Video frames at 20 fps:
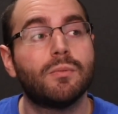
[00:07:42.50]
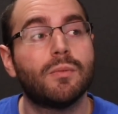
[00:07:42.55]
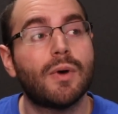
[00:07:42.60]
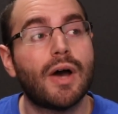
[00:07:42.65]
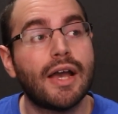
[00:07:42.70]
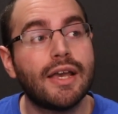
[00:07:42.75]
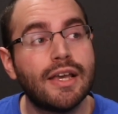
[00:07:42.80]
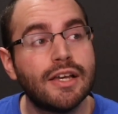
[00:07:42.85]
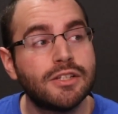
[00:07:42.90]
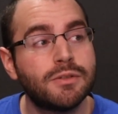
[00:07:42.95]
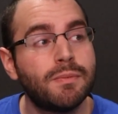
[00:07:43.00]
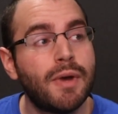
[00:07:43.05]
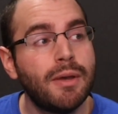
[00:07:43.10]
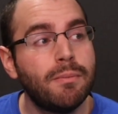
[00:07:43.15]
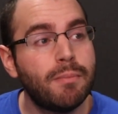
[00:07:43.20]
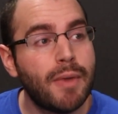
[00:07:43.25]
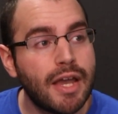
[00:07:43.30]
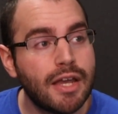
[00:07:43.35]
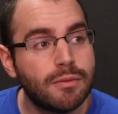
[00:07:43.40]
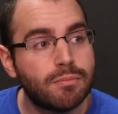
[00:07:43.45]
I guess my
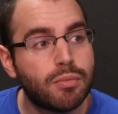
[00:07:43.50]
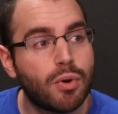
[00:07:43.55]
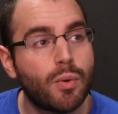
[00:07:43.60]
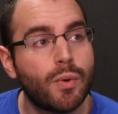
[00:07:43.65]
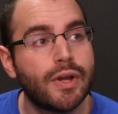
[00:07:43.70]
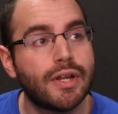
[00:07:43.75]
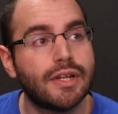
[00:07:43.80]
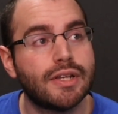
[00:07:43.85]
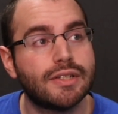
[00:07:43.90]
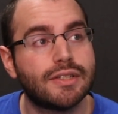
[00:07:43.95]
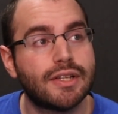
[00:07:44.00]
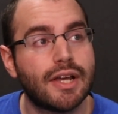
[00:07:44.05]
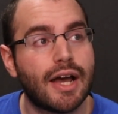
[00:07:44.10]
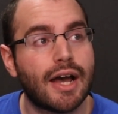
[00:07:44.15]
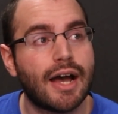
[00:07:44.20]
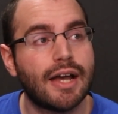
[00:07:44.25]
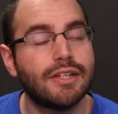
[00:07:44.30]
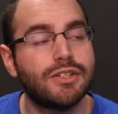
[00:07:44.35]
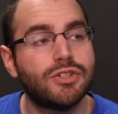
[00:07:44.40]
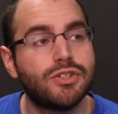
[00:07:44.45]
main point is that
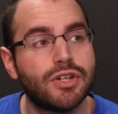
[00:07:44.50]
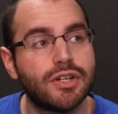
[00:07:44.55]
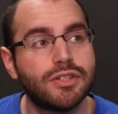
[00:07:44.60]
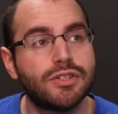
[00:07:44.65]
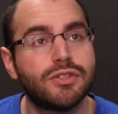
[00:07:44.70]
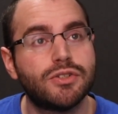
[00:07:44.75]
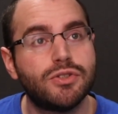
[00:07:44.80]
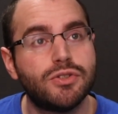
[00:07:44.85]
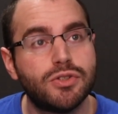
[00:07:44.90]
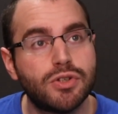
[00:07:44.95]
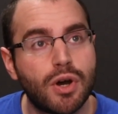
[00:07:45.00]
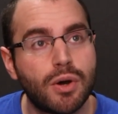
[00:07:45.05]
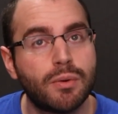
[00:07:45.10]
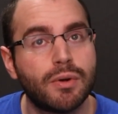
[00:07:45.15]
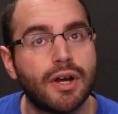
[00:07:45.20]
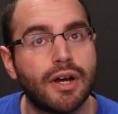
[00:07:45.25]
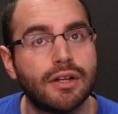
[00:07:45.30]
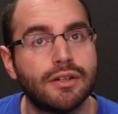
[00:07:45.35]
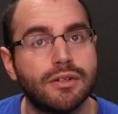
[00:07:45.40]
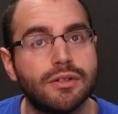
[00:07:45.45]
I just don't
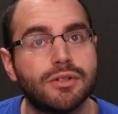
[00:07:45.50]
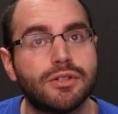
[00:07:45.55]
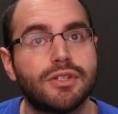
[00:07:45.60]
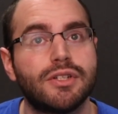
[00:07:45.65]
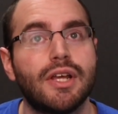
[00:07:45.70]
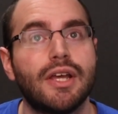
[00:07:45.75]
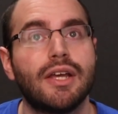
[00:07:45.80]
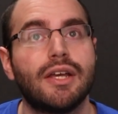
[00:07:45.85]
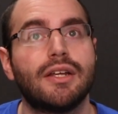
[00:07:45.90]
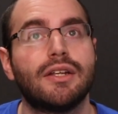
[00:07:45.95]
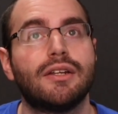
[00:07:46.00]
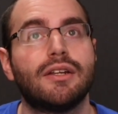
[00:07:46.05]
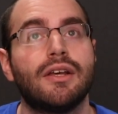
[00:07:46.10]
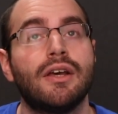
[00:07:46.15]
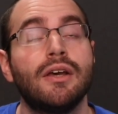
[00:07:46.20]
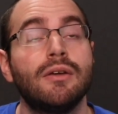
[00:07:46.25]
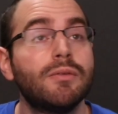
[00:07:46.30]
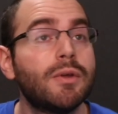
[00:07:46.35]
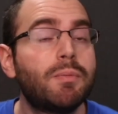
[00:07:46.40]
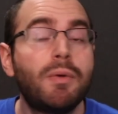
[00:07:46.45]
understand.
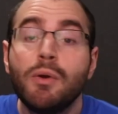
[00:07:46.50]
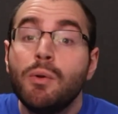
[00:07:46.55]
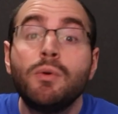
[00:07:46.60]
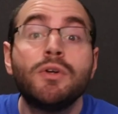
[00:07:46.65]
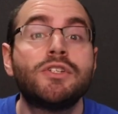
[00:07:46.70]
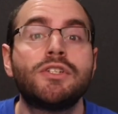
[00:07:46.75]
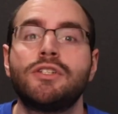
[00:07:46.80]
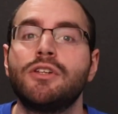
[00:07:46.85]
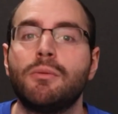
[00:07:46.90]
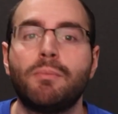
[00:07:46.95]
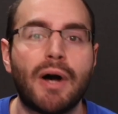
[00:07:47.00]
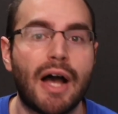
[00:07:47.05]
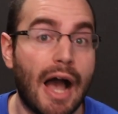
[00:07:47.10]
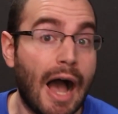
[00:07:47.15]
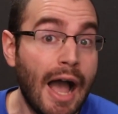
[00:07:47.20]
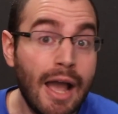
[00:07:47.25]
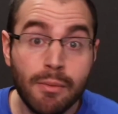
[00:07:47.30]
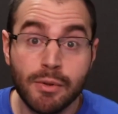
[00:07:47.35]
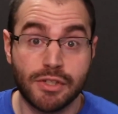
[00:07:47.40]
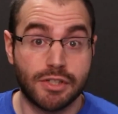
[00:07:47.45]
Like, people would still buy.
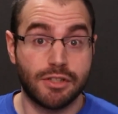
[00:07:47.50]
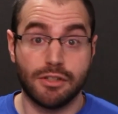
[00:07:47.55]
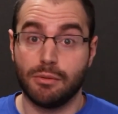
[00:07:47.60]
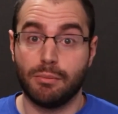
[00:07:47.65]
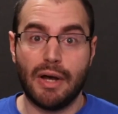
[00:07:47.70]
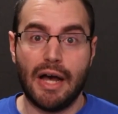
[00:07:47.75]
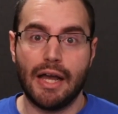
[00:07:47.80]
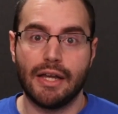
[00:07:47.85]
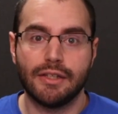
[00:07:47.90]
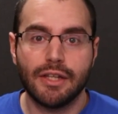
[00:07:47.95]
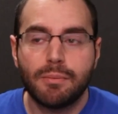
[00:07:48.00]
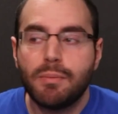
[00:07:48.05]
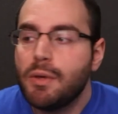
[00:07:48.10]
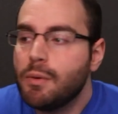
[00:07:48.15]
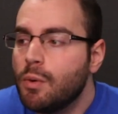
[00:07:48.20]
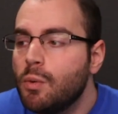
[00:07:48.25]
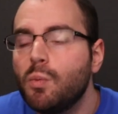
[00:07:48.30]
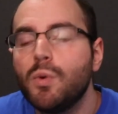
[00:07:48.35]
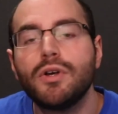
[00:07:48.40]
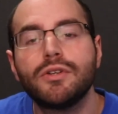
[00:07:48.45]
I would still buy it. Like,
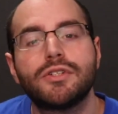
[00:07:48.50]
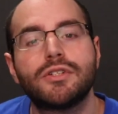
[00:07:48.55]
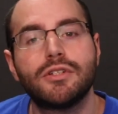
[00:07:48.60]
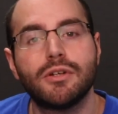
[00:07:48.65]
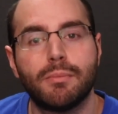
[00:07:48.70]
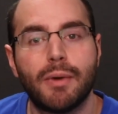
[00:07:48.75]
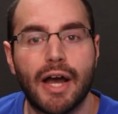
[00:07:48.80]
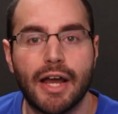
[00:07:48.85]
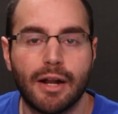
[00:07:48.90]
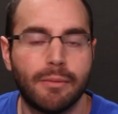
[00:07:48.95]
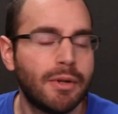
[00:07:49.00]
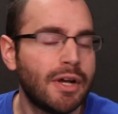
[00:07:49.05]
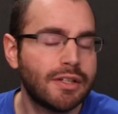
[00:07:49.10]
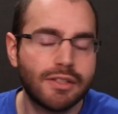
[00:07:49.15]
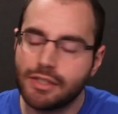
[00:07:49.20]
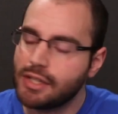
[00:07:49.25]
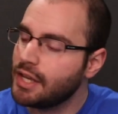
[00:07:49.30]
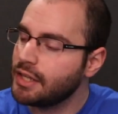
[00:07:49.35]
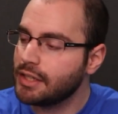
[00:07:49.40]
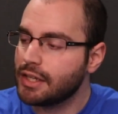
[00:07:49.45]
people will still buy it. I'm not
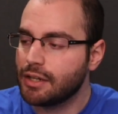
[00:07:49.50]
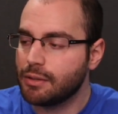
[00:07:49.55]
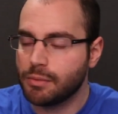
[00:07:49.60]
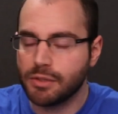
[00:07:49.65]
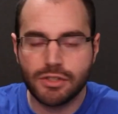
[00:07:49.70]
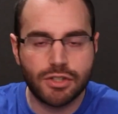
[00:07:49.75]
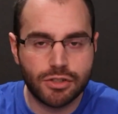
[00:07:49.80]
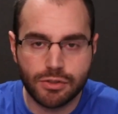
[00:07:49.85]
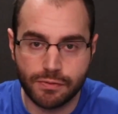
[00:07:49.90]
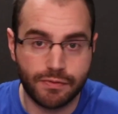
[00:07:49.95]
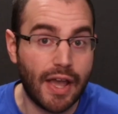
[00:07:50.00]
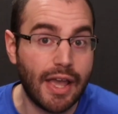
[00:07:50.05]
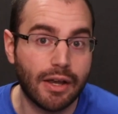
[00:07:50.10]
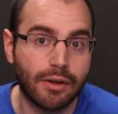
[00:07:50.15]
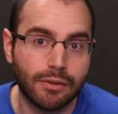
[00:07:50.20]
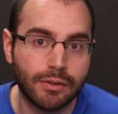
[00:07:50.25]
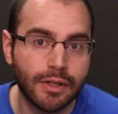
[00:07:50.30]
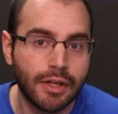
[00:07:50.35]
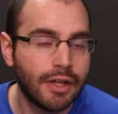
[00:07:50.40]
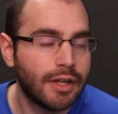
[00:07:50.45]
saying that it would just
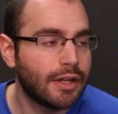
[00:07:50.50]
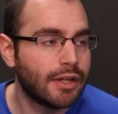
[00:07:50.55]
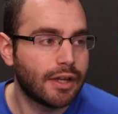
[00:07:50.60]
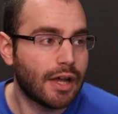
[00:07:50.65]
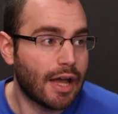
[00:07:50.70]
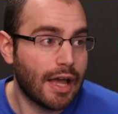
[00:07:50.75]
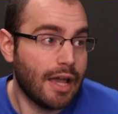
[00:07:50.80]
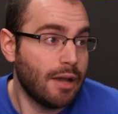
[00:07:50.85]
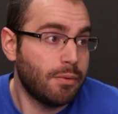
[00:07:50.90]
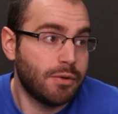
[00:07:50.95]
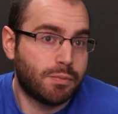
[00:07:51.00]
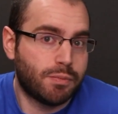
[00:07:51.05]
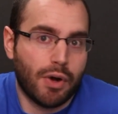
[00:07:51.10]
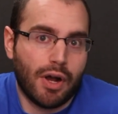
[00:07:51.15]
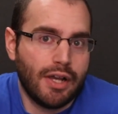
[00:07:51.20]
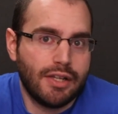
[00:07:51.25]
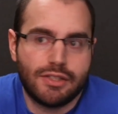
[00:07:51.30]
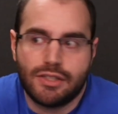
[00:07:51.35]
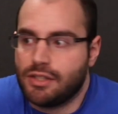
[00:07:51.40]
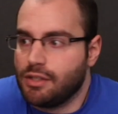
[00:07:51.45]
fail. It would
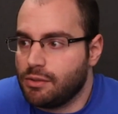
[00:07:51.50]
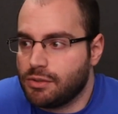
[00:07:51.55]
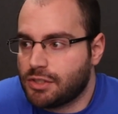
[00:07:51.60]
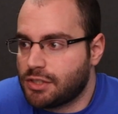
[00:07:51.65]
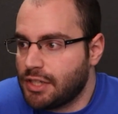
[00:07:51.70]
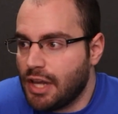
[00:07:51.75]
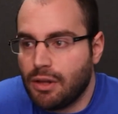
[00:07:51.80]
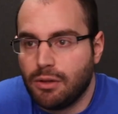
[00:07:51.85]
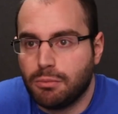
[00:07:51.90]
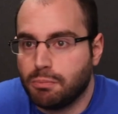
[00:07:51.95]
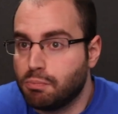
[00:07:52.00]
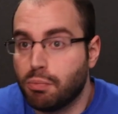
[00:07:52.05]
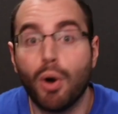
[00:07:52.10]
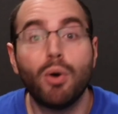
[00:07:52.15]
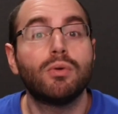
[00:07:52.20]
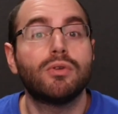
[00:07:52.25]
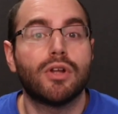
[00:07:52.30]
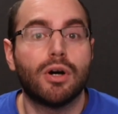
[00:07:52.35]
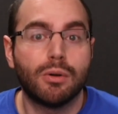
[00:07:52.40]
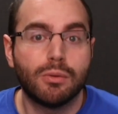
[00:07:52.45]
probably still sell
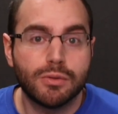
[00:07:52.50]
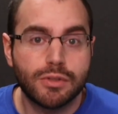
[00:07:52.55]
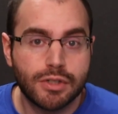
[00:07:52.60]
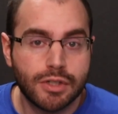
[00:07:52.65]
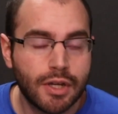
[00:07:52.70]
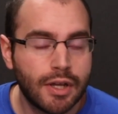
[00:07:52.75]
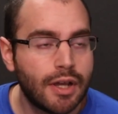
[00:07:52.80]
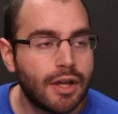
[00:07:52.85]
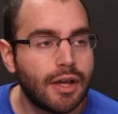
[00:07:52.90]
boatloads.